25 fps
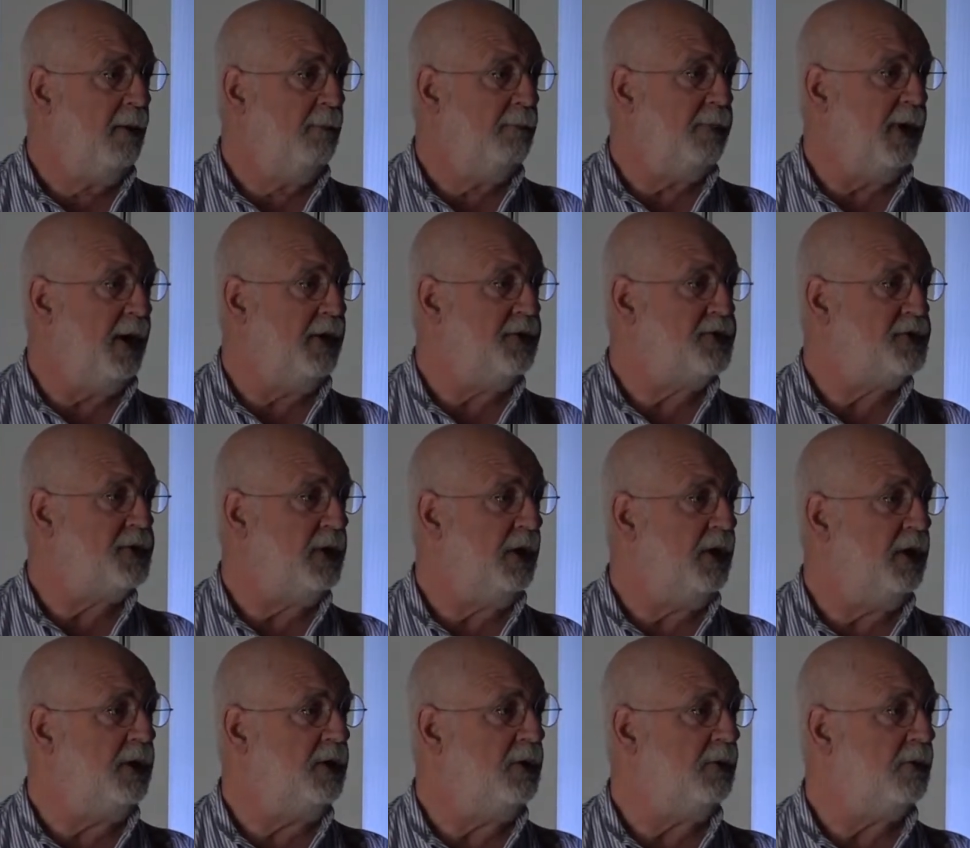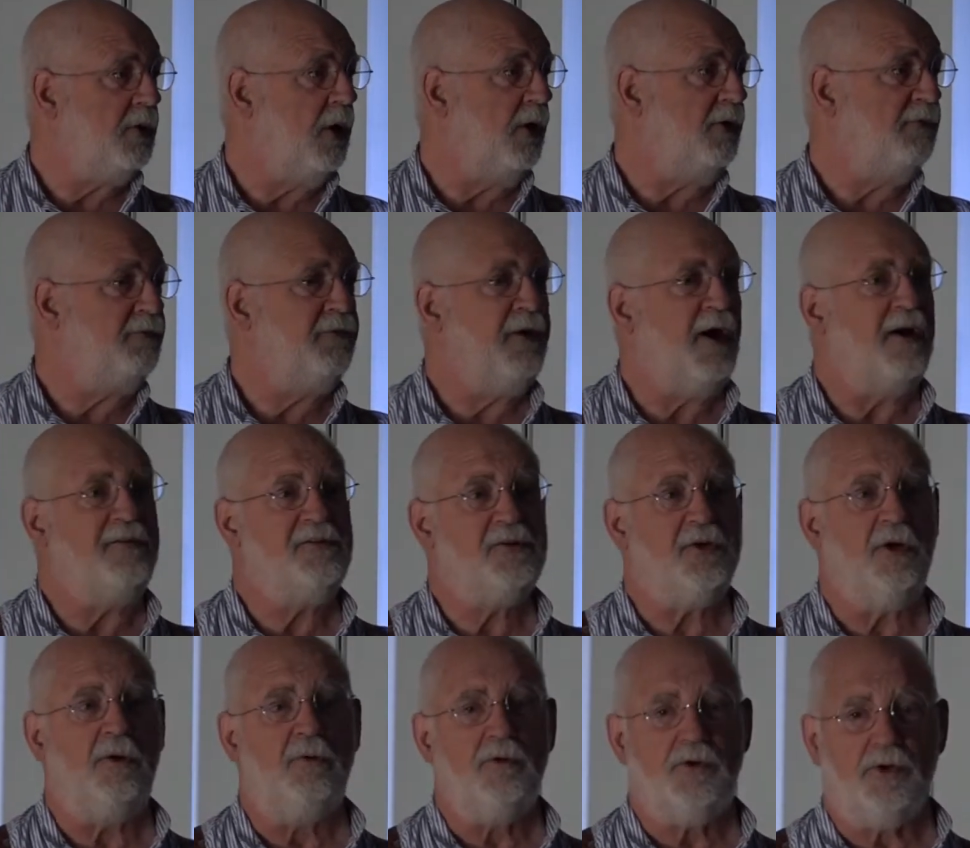but you've got 5
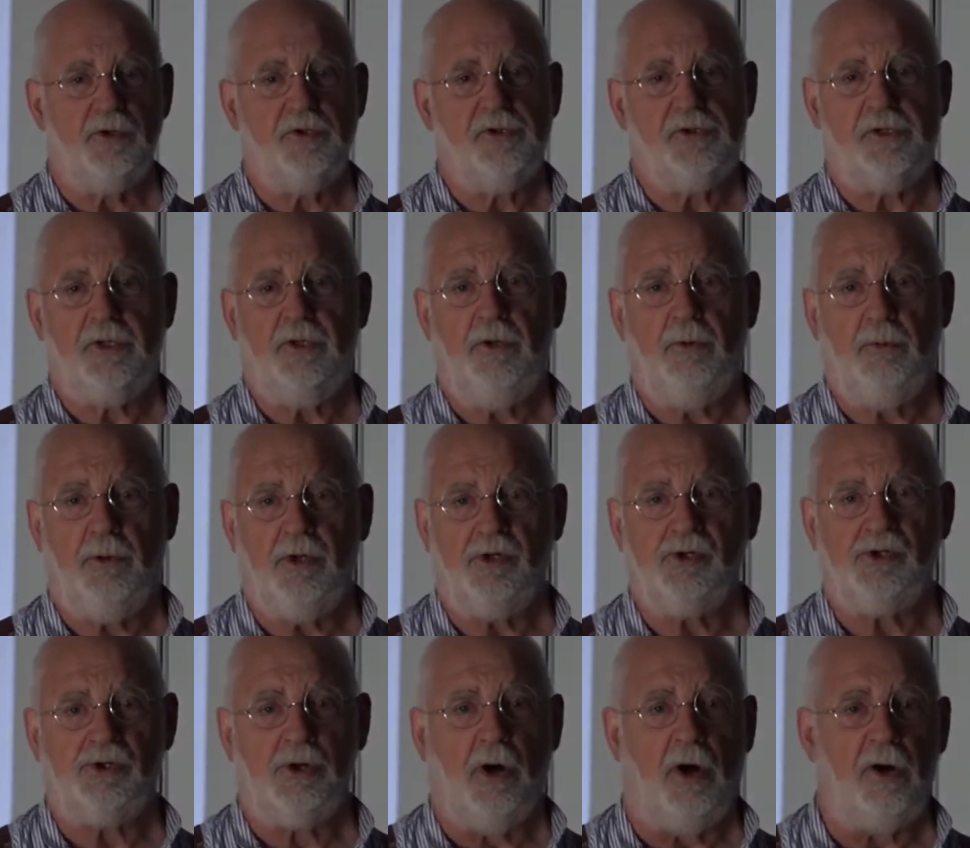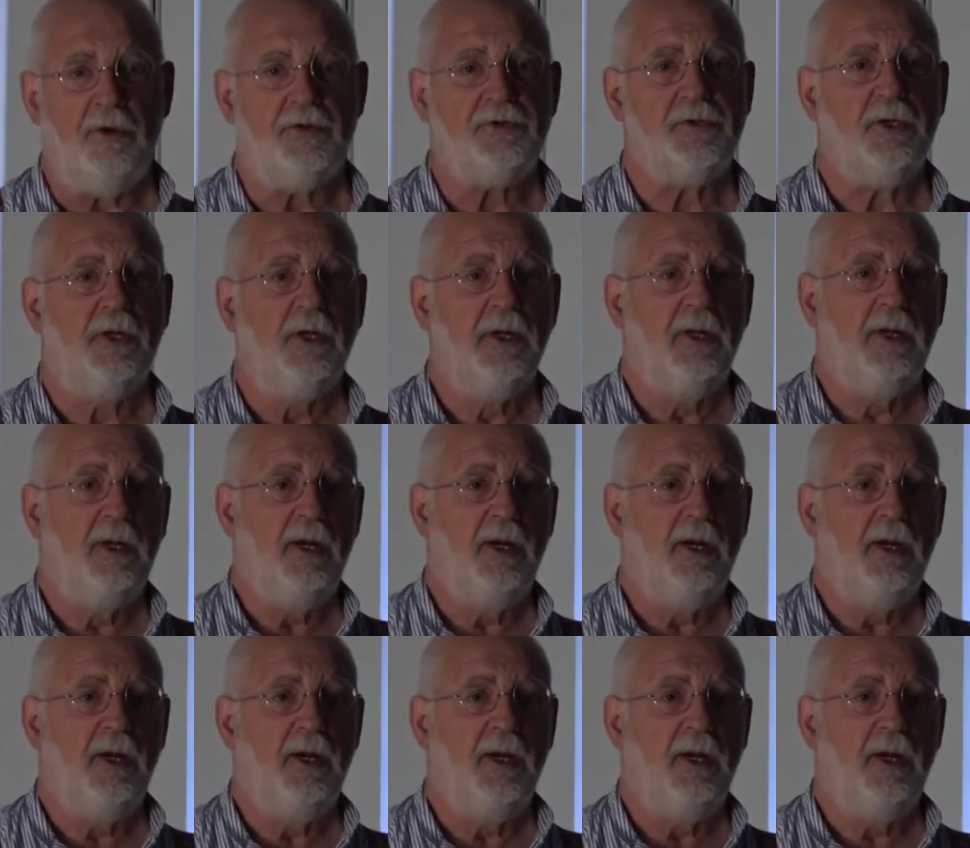soldiers who were shot,